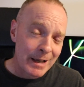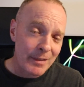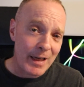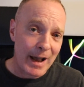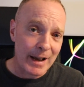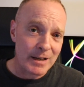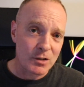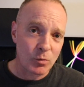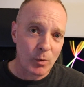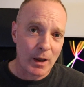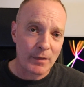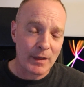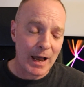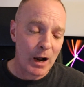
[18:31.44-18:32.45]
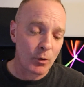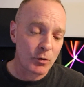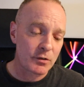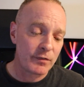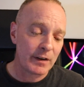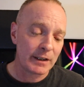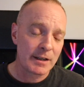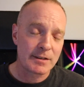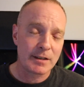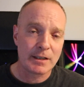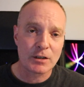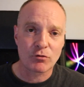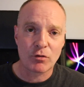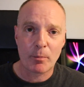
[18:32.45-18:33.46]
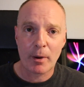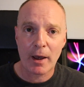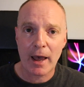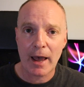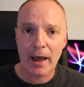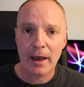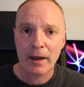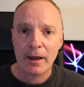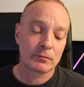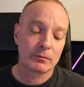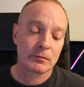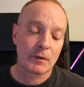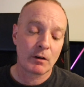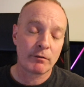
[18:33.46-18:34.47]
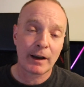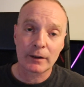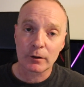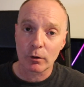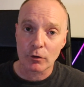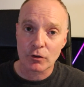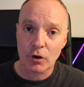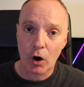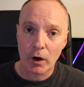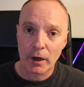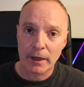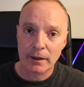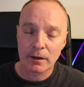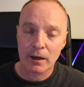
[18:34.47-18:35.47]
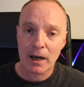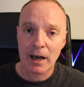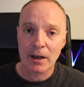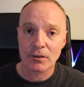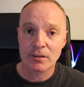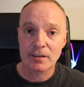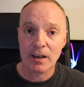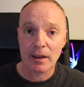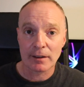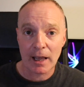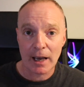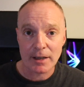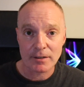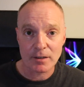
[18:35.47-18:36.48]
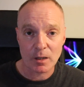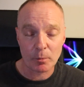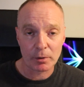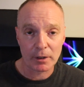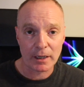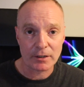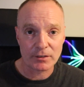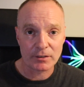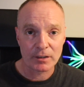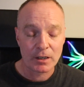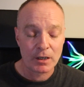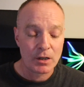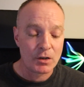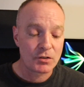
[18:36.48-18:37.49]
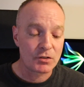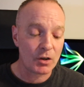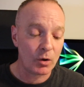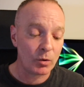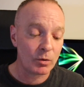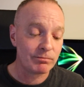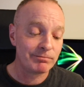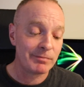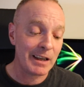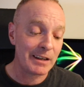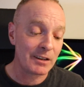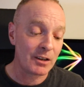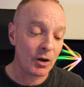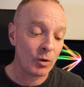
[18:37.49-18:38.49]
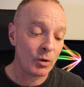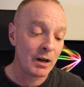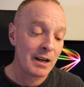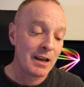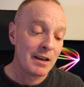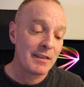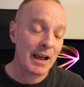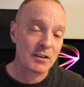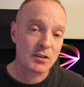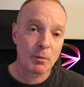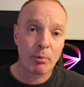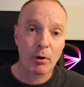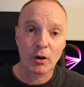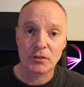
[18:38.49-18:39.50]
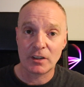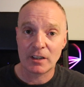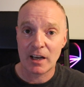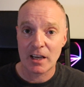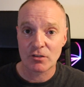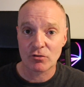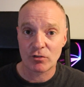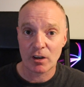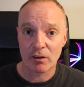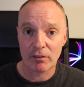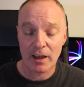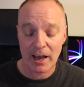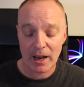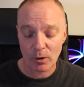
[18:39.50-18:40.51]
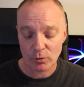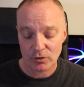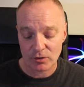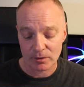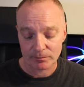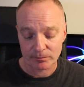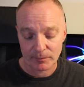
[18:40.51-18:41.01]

that is when the house fell into disrepair. Vandals got in and set light to the place. So there you go. That's a potted history of the house.